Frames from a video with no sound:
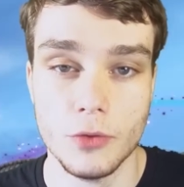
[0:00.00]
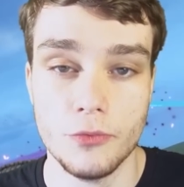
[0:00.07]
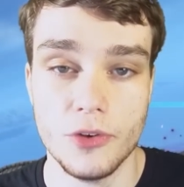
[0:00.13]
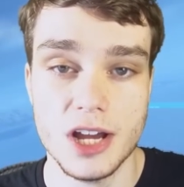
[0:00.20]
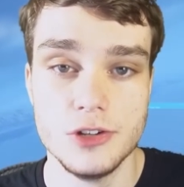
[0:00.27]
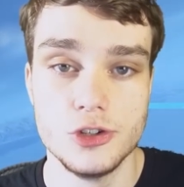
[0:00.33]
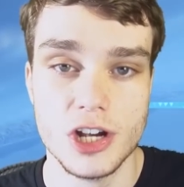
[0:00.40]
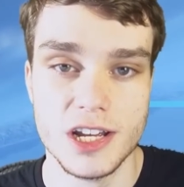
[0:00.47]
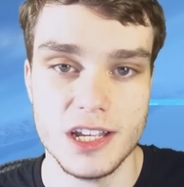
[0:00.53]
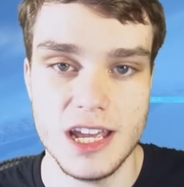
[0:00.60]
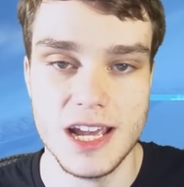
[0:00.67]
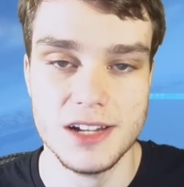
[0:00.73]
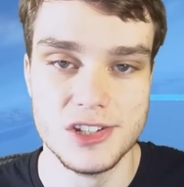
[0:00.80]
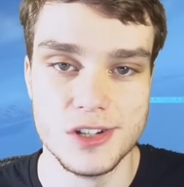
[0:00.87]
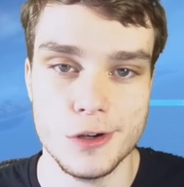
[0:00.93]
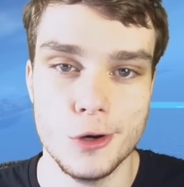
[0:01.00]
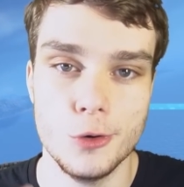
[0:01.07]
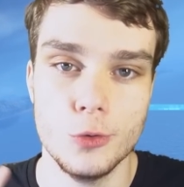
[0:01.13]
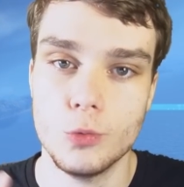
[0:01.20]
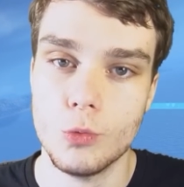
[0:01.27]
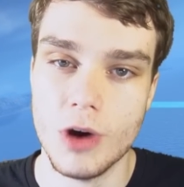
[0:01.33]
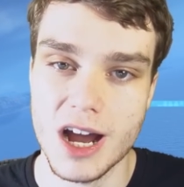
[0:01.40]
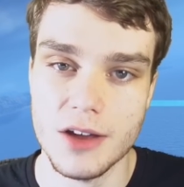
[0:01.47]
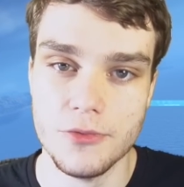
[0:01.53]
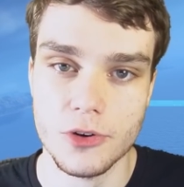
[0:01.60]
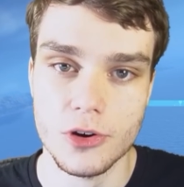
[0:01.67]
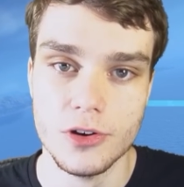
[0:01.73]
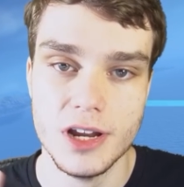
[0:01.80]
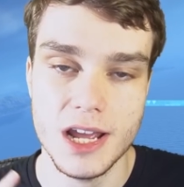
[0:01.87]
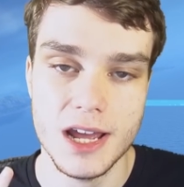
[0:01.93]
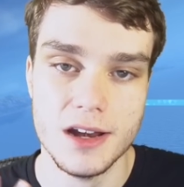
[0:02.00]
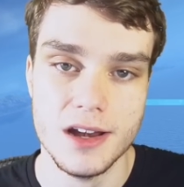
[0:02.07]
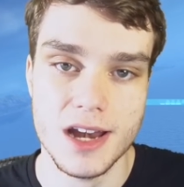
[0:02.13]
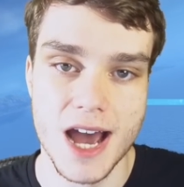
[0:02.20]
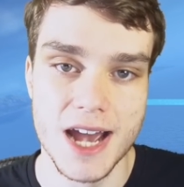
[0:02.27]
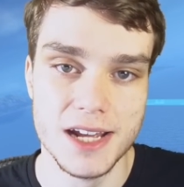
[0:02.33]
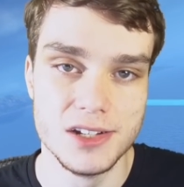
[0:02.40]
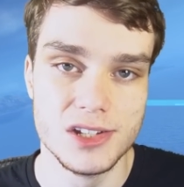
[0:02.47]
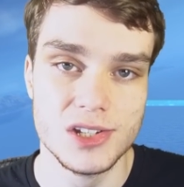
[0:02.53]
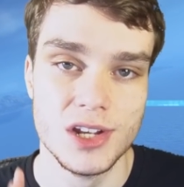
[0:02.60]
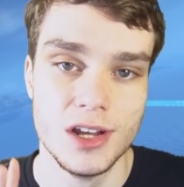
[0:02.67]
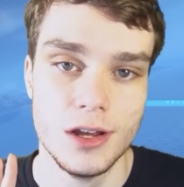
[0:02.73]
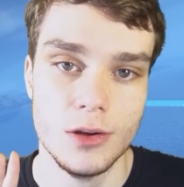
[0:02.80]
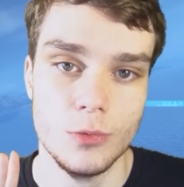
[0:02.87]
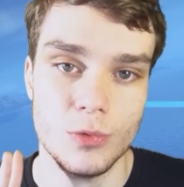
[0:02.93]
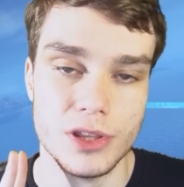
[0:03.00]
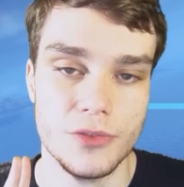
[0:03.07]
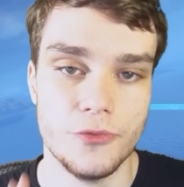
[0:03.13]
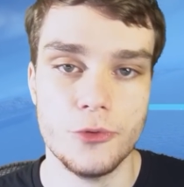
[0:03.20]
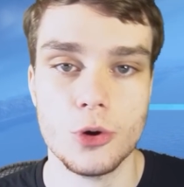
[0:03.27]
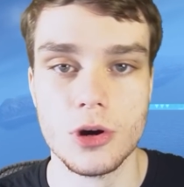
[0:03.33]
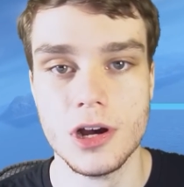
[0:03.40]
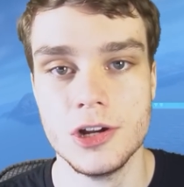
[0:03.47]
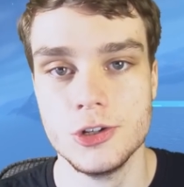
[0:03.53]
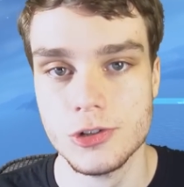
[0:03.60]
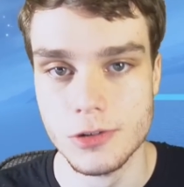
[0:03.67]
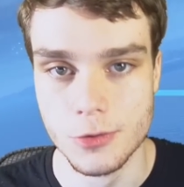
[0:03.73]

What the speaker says: fight Giganto, Wyvern, and Knight with 400